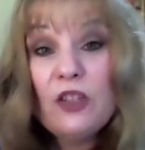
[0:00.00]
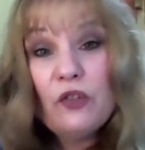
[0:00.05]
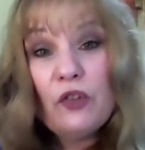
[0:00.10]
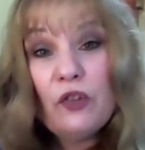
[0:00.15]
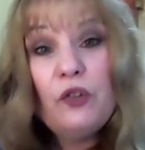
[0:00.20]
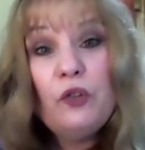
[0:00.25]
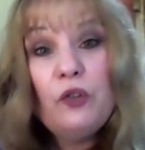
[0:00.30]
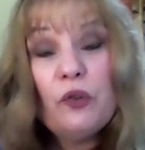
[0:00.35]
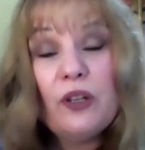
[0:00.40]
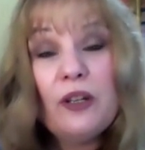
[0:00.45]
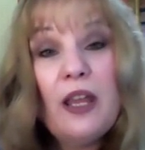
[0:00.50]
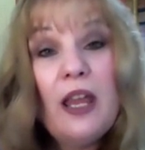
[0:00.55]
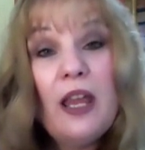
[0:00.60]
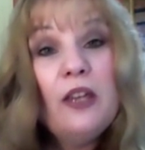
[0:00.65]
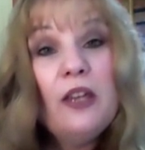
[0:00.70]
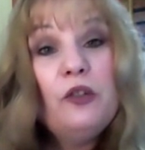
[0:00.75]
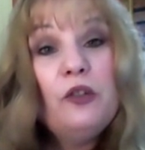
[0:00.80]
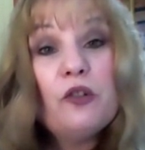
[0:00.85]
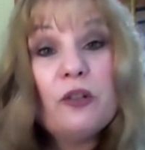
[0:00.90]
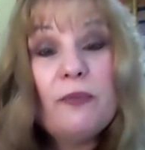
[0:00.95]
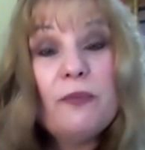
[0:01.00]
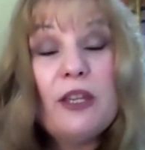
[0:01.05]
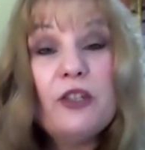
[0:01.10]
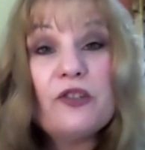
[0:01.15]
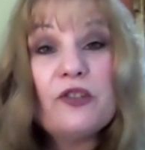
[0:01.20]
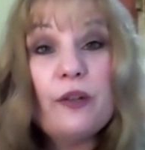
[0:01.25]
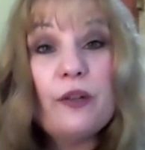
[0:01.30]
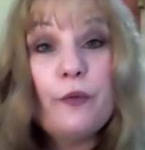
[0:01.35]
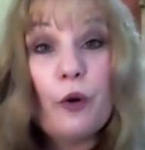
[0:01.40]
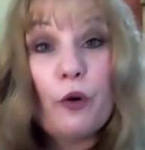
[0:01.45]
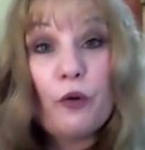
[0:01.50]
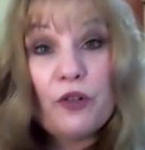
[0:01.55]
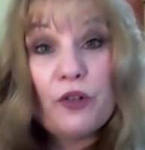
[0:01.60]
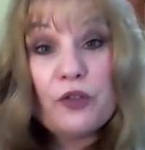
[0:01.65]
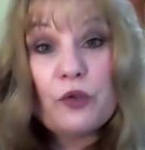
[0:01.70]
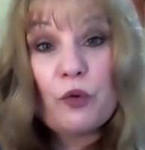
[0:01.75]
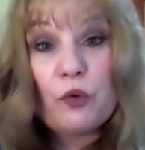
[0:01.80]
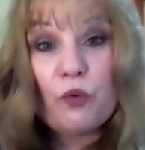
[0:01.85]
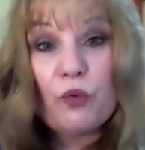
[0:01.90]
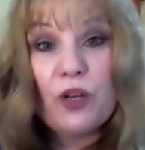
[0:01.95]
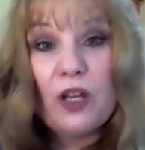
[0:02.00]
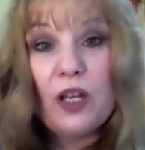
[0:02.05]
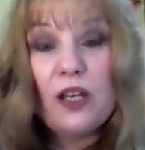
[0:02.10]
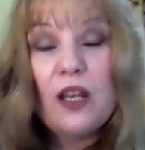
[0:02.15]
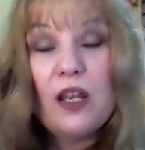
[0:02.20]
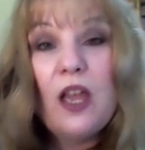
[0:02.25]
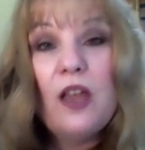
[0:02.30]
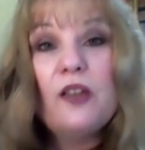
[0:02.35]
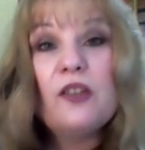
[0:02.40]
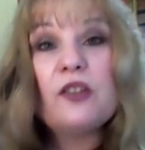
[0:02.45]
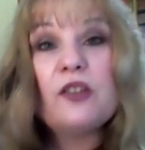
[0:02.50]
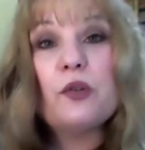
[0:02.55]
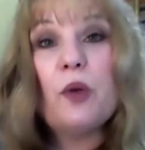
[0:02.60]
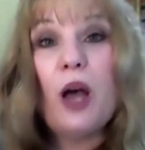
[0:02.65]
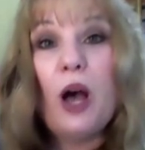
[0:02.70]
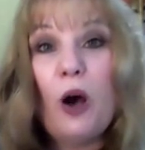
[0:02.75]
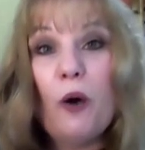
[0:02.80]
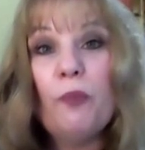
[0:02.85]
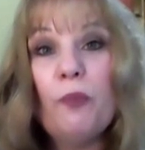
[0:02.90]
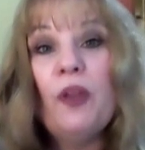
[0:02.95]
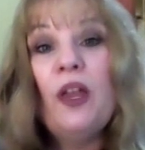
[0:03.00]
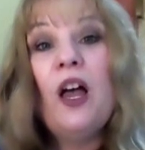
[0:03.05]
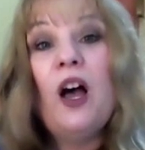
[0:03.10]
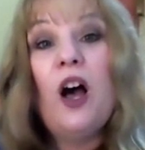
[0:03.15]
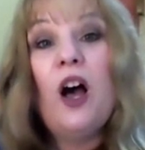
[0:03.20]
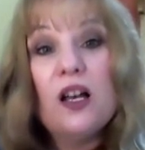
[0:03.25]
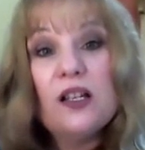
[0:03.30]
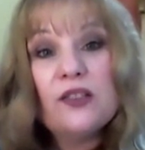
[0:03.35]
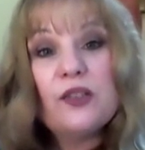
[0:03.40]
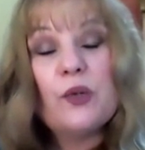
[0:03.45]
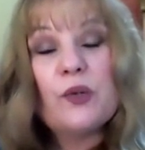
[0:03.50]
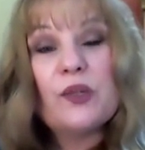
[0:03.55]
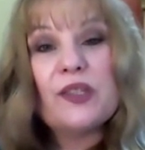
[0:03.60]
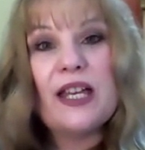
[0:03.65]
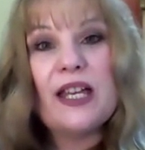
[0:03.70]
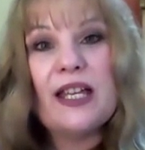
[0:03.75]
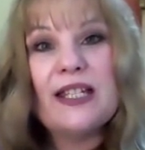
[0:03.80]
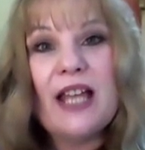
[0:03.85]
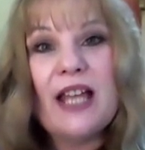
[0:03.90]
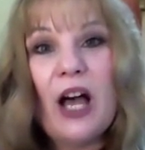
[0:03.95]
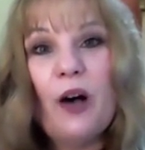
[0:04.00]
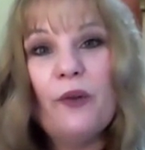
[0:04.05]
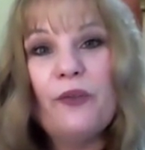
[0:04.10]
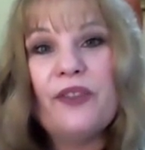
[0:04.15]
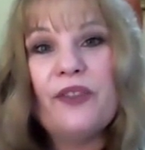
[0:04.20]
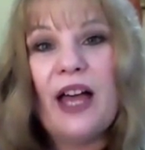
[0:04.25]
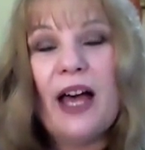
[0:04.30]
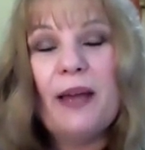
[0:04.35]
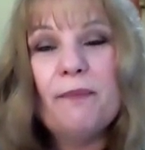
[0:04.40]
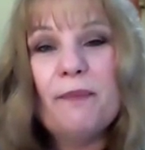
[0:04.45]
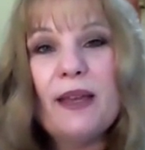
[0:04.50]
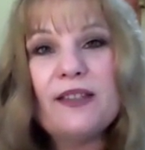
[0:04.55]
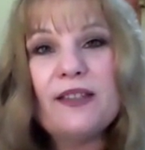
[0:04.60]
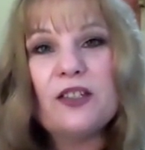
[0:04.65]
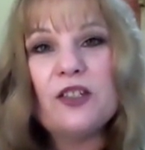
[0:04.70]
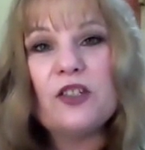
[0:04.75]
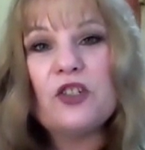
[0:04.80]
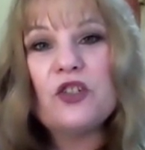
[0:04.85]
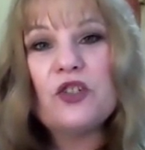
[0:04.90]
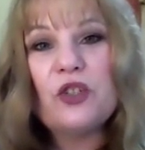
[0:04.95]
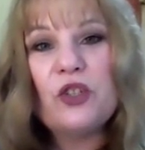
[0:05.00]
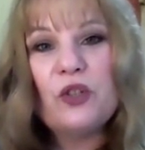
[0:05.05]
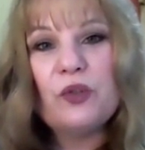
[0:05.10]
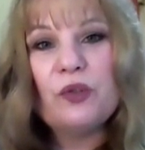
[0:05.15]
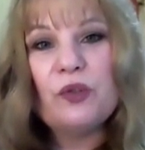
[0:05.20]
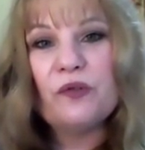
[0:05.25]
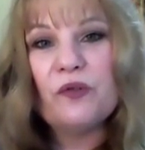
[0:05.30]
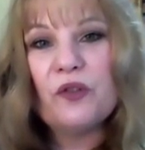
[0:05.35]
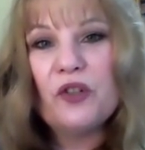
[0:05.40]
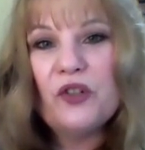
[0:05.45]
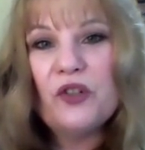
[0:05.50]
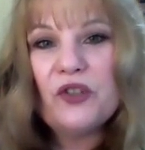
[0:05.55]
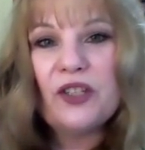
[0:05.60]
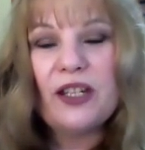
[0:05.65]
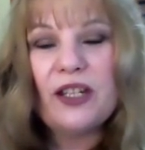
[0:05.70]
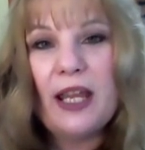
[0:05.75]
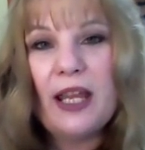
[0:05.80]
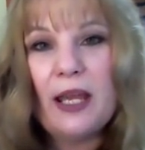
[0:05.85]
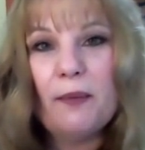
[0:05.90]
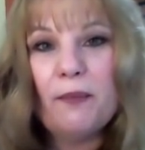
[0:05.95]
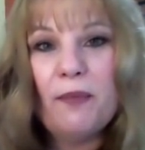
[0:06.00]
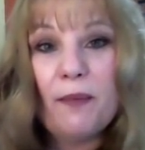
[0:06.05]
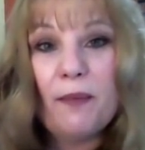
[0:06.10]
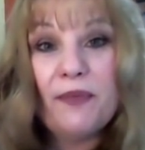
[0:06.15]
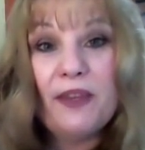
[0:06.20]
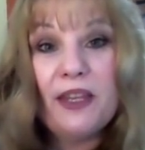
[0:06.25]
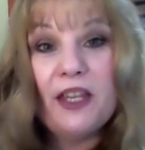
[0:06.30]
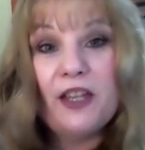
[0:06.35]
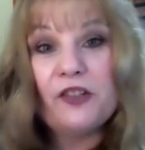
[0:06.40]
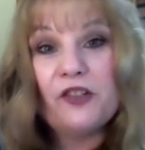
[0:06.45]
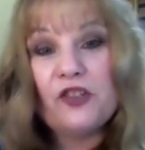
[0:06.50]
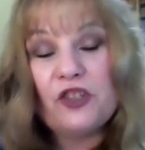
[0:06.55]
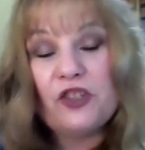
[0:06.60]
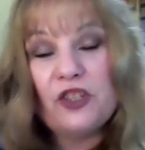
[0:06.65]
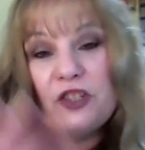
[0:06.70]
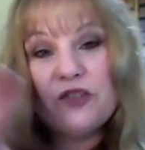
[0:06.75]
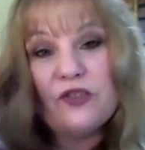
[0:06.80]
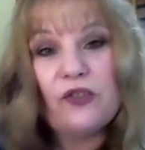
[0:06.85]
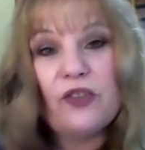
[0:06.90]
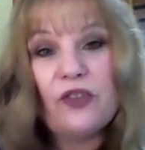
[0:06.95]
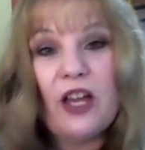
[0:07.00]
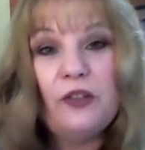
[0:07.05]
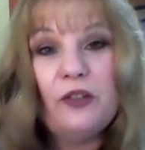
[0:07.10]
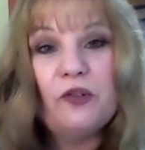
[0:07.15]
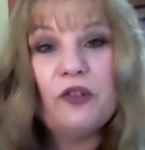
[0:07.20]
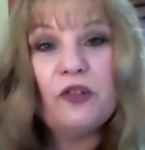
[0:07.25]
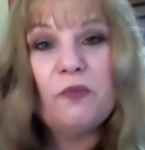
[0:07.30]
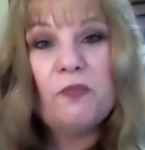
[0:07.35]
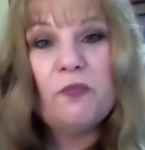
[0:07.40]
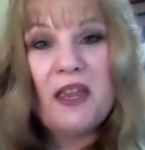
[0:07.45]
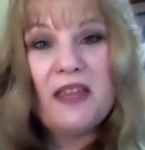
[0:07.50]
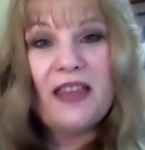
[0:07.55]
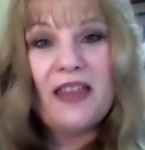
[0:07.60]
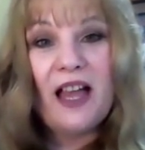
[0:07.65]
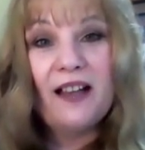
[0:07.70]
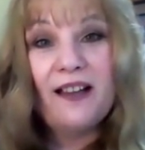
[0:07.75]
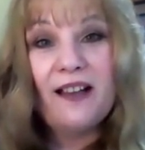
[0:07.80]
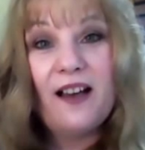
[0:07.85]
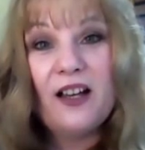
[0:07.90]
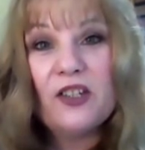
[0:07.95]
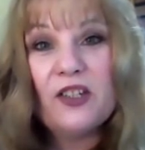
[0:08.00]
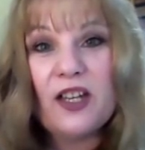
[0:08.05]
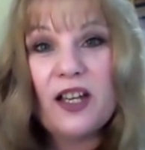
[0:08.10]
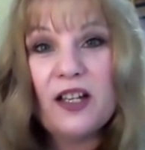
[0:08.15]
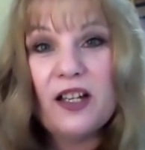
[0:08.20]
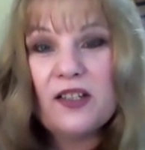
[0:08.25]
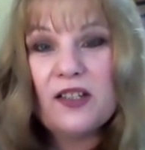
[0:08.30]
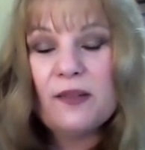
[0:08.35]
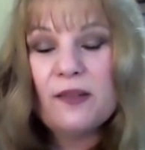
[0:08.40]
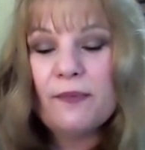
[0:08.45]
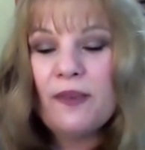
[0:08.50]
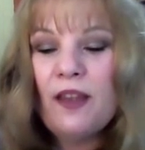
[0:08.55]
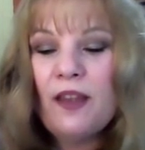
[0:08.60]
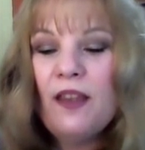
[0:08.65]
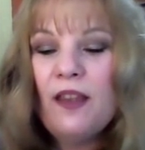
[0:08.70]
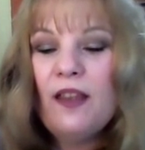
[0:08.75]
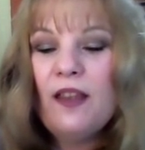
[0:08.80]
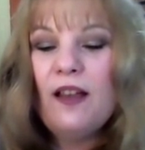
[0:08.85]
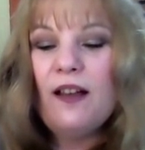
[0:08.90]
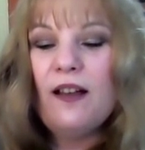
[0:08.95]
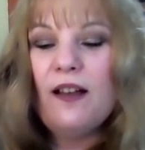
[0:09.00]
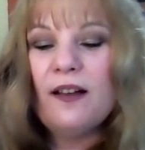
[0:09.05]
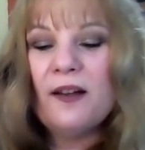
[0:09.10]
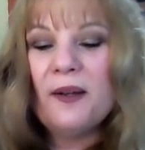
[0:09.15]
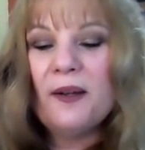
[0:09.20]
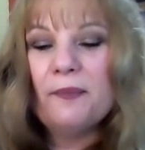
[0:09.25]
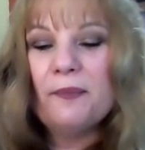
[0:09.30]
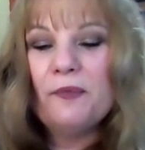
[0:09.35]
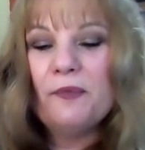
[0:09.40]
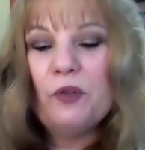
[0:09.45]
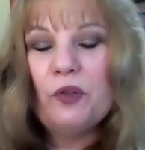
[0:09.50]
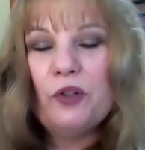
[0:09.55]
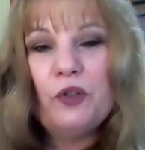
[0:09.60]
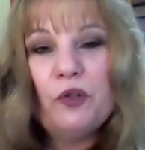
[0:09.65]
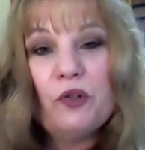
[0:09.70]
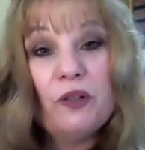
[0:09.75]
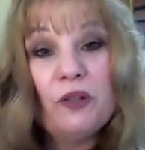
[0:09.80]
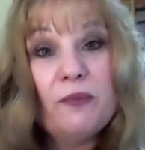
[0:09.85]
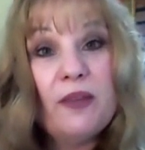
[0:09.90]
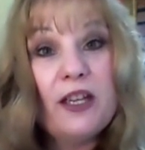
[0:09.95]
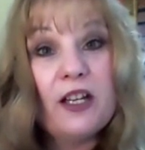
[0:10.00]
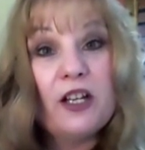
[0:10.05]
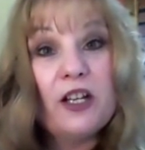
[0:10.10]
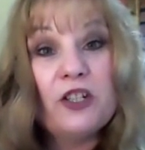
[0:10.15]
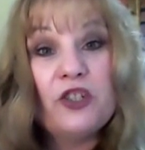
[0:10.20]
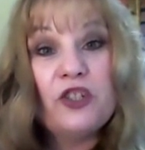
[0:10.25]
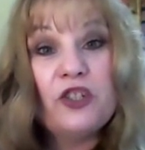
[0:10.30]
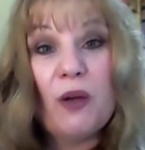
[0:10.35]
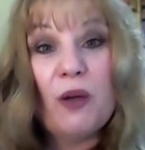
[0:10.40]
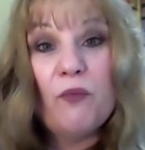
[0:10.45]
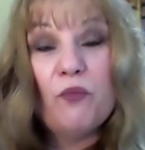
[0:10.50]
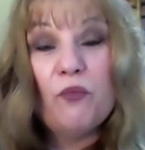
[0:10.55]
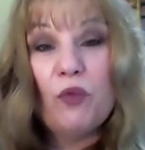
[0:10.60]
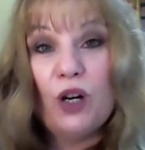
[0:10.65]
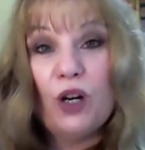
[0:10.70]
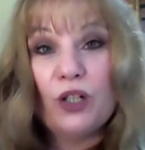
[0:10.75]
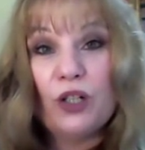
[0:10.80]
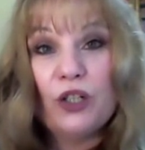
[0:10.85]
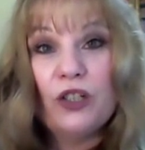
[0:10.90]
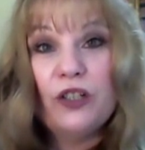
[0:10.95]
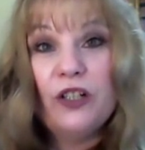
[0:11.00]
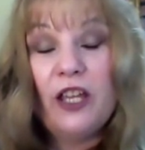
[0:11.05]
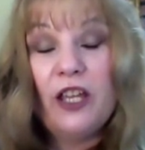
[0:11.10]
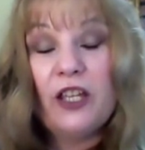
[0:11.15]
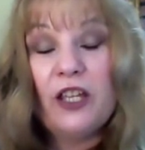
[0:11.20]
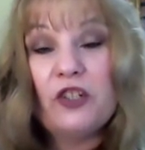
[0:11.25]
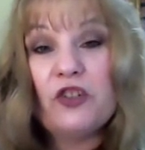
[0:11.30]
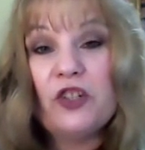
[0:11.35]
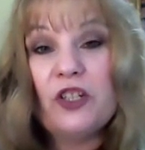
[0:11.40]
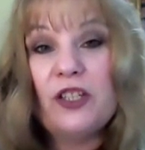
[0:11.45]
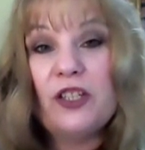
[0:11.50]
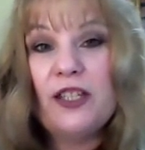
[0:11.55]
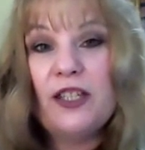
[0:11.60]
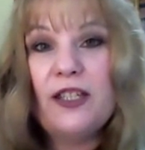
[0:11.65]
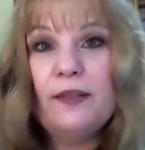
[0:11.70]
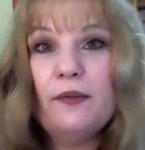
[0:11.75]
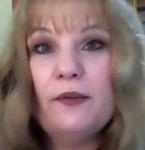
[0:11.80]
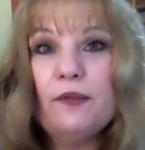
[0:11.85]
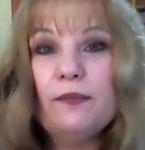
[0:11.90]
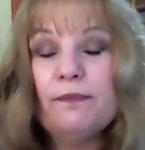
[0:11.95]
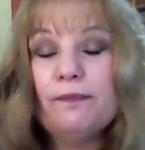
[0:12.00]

So you can make yourself a crystal grid to help also send out that message to the universe and amp up the energy so that you can make that contact. Or you can make a gem water and drink it.